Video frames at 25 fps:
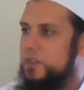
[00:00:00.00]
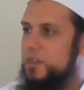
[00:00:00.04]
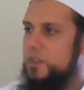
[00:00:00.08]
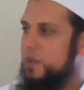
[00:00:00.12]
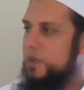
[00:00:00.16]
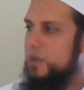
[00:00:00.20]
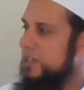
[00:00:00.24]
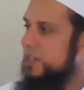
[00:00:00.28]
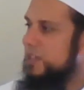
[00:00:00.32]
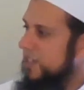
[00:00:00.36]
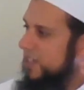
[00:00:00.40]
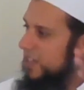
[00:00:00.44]
So
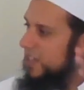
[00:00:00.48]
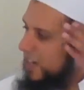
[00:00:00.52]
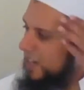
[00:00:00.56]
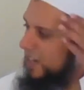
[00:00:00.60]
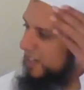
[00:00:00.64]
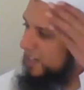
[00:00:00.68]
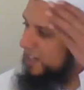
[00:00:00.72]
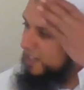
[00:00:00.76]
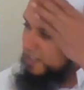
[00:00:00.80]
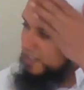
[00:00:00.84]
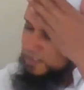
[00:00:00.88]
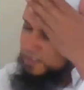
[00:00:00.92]
he said,
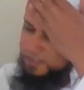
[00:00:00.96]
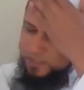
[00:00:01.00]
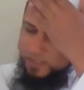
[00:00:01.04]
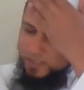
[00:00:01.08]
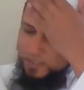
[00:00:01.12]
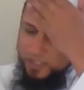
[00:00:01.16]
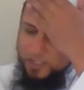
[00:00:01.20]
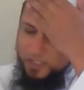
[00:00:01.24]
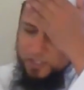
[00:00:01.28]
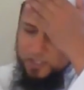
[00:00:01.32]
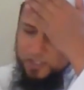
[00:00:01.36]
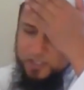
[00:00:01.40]
I
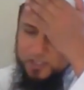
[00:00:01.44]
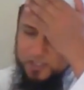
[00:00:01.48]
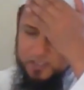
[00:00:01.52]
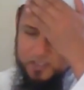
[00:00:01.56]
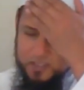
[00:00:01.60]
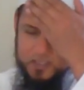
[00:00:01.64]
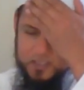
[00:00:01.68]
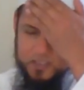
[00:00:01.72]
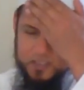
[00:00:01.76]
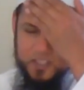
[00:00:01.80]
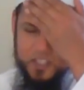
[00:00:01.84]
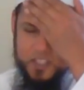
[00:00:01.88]
just
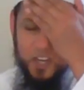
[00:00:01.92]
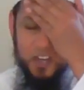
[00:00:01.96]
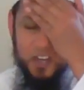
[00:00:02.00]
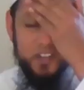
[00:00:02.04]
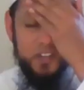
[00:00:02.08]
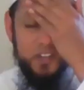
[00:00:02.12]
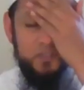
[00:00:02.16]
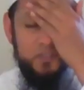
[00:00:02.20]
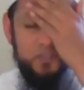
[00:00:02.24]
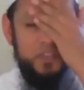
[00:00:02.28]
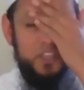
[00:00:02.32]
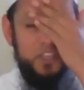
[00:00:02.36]

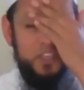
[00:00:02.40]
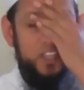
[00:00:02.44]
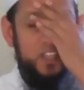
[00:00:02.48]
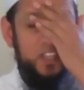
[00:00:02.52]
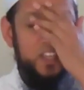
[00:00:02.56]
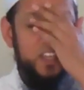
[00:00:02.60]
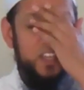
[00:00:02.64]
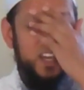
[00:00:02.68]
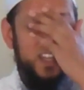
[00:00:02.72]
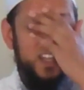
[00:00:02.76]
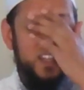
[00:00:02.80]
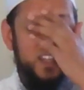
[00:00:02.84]
started
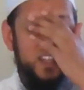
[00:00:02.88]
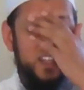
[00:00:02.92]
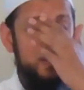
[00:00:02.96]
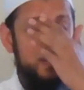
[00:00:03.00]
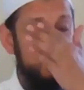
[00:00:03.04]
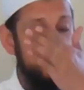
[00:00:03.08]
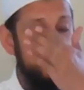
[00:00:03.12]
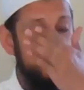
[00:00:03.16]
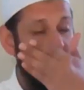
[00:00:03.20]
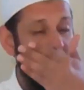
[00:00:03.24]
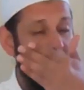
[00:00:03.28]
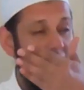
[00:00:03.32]
reading, and
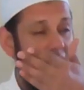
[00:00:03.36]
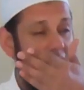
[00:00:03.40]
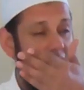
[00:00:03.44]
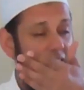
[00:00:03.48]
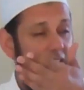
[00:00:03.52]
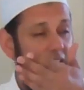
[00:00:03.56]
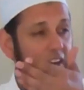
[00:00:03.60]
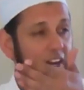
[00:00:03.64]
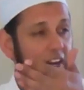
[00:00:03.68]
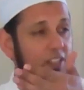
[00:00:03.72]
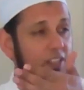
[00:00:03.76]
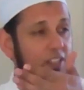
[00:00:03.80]
then
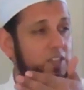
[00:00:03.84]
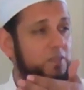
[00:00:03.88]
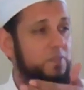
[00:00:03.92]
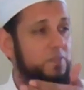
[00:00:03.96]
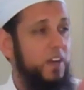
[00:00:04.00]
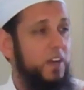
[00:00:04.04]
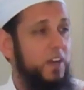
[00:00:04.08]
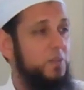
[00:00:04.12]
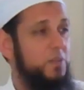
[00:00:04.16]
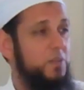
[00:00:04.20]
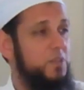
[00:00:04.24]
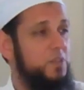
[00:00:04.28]
as if
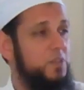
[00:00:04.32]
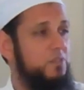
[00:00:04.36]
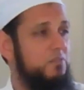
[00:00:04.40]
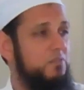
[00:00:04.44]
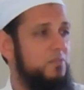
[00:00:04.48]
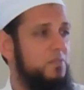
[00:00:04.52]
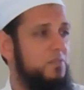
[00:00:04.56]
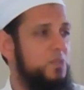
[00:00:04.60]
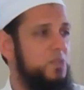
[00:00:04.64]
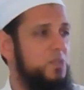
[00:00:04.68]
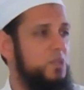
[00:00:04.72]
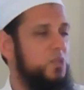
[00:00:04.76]
I
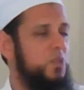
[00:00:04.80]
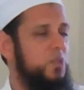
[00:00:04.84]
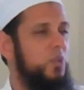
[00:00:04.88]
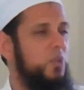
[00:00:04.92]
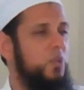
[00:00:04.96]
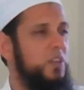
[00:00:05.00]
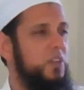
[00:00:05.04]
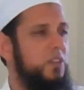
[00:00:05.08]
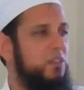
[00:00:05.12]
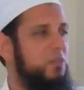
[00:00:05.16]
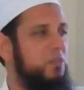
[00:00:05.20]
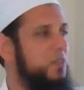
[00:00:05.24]
was
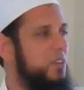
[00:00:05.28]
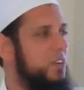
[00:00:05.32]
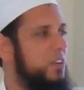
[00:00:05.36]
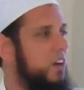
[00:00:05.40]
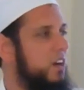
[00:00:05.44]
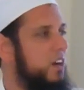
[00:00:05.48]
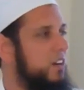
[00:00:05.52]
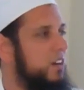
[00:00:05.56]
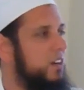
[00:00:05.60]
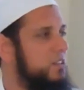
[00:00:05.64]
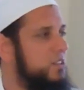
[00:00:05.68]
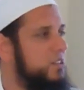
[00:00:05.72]
strolling through the
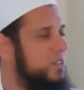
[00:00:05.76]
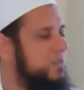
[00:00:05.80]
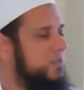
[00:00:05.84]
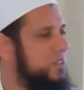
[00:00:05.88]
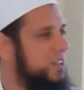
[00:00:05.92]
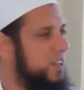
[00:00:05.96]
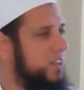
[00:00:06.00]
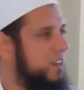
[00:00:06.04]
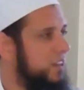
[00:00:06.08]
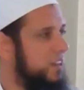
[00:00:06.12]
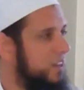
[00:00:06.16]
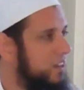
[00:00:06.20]
gardens of
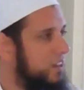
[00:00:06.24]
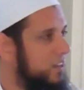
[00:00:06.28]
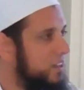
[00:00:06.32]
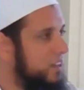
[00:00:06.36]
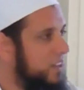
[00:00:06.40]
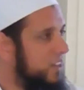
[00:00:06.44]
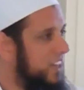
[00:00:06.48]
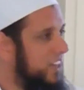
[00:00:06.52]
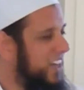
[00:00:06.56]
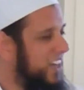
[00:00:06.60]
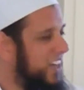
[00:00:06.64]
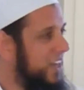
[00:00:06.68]
Jannah,
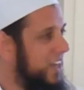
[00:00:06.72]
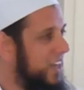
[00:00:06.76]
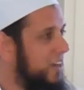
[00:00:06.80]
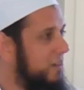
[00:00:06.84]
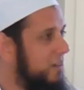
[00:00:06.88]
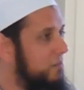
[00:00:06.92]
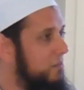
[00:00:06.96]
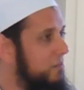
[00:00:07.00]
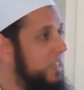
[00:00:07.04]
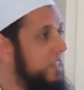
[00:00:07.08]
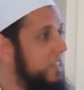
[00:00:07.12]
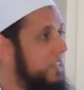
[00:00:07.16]
and I
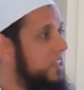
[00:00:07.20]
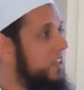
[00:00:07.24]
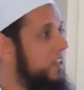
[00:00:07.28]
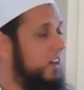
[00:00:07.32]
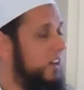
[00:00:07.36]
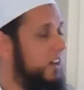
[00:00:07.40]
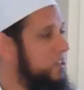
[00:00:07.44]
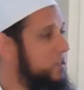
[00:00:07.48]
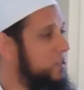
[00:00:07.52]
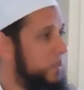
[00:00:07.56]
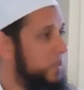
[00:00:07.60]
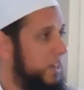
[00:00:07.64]
completely
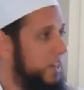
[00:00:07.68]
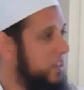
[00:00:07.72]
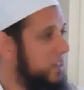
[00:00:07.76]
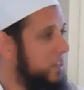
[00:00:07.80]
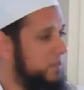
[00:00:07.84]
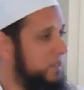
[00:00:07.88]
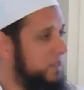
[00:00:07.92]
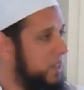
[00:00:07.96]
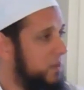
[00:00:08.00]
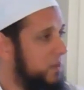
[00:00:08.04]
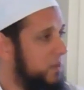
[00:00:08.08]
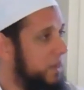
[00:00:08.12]
lost track
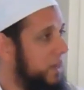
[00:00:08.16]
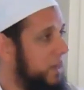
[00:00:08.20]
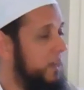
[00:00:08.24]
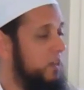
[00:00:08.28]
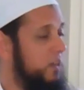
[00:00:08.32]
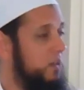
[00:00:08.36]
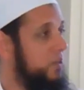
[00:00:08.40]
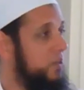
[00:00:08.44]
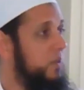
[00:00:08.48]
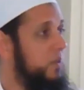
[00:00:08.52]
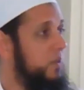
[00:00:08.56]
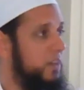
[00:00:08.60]
of time. I
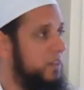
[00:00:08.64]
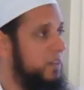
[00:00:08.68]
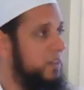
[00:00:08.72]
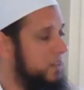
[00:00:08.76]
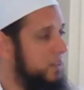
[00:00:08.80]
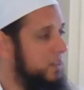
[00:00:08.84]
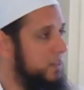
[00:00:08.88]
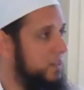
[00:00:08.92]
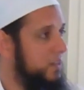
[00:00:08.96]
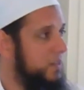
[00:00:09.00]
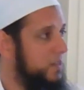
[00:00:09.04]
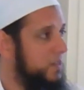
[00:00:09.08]
had no
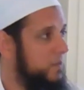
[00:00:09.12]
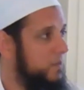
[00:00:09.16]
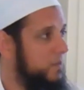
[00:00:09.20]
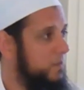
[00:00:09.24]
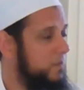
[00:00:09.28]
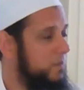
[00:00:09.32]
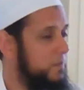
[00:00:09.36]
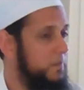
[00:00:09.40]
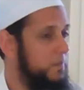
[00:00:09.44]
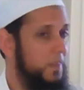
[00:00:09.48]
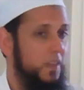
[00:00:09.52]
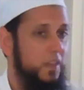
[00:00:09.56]
idea.
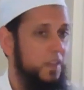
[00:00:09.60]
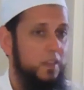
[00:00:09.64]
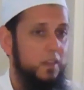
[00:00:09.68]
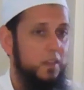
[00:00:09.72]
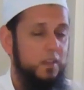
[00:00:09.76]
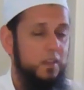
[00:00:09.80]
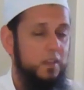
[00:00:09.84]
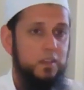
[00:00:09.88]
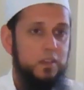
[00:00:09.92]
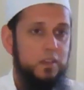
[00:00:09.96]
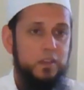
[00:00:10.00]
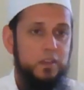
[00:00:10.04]

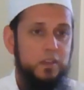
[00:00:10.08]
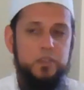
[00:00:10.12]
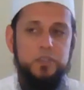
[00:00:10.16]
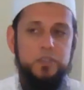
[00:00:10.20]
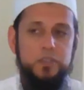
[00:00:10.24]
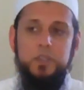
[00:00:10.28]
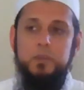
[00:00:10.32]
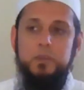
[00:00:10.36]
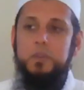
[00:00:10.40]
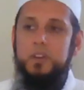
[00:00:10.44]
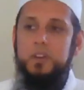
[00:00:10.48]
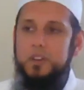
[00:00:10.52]

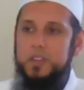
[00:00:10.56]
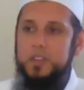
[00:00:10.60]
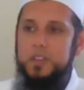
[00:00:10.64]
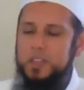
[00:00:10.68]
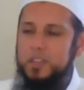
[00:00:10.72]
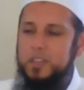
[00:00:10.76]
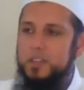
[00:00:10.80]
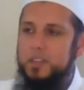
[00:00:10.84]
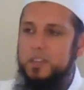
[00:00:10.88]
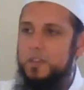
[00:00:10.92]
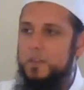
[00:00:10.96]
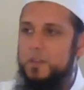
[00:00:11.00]

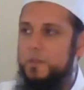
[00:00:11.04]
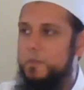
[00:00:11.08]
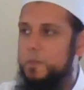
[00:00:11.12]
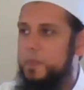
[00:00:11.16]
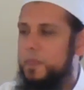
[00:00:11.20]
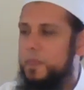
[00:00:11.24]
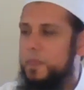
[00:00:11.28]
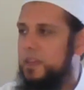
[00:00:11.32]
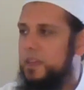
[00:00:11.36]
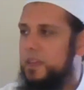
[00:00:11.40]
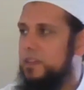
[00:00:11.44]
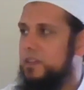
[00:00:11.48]
Similarly,
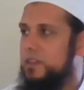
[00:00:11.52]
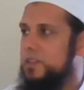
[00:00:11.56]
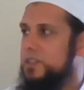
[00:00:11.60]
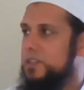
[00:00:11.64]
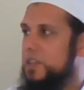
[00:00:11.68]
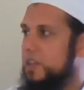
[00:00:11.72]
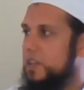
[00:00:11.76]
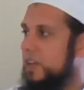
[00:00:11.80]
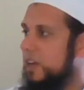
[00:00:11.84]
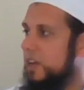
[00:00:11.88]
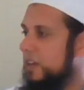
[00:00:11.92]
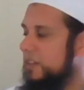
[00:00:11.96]
in the
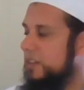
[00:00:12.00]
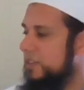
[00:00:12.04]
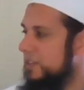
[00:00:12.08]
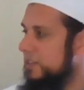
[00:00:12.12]
Sahih